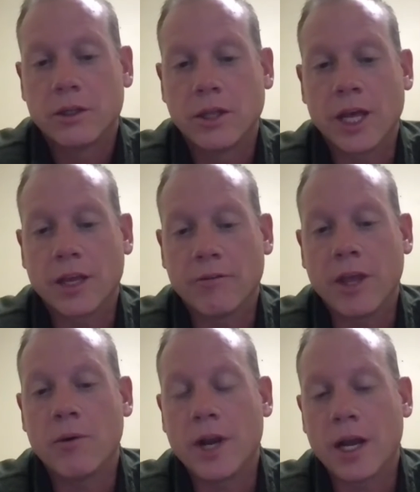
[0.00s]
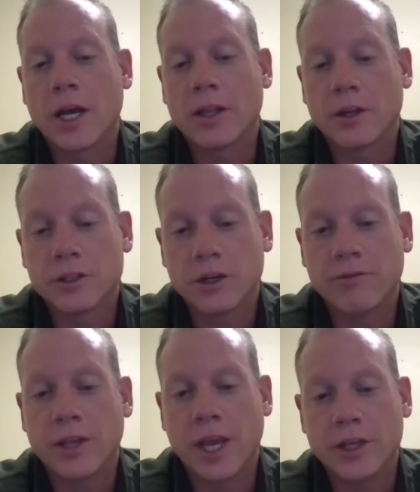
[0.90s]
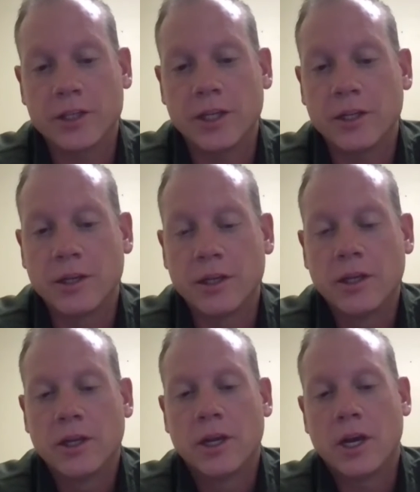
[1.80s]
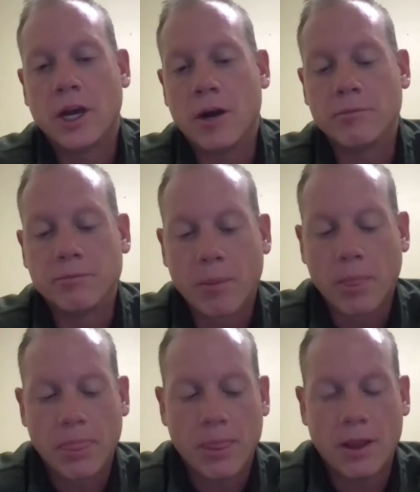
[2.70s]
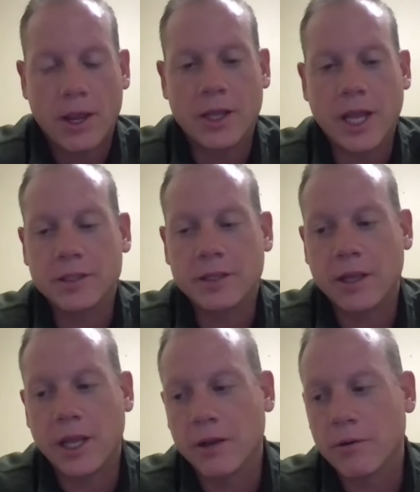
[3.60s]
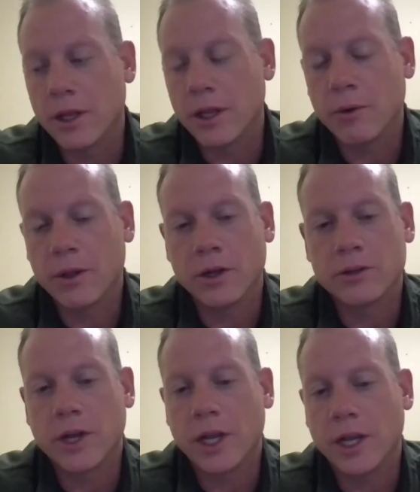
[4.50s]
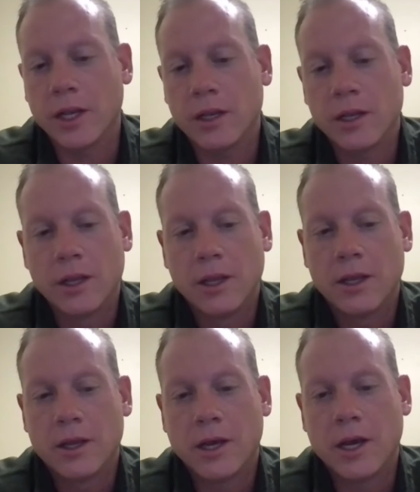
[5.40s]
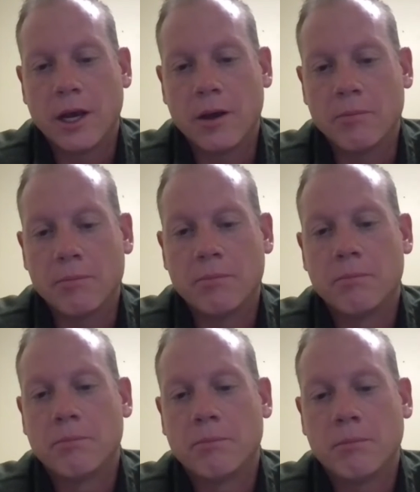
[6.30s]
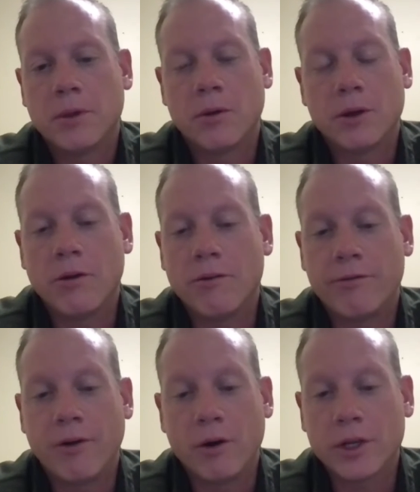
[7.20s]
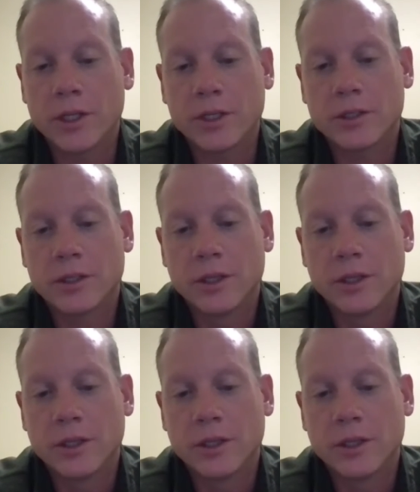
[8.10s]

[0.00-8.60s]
like if they went out and got their certification. And that's the thing with our training. You know, we don't focus